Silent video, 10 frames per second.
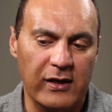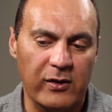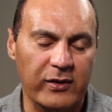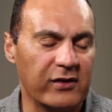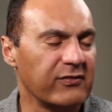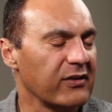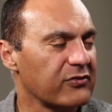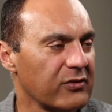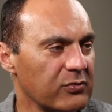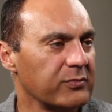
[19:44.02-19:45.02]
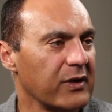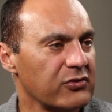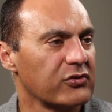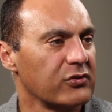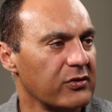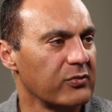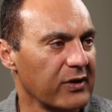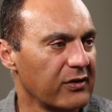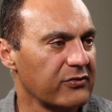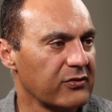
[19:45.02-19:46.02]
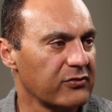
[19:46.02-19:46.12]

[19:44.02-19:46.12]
how an investor would measure the risk.